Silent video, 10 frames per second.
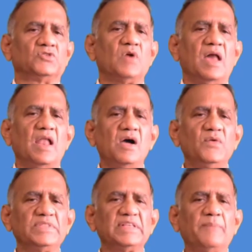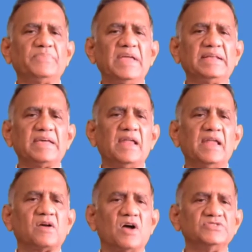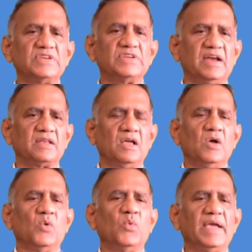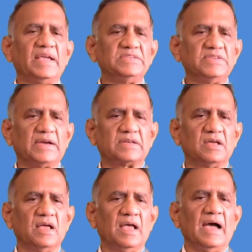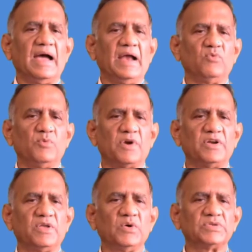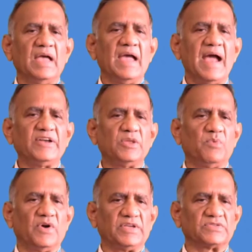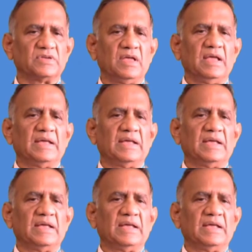So along with the heptane carrier conjugate, we inject and we produce antibodies.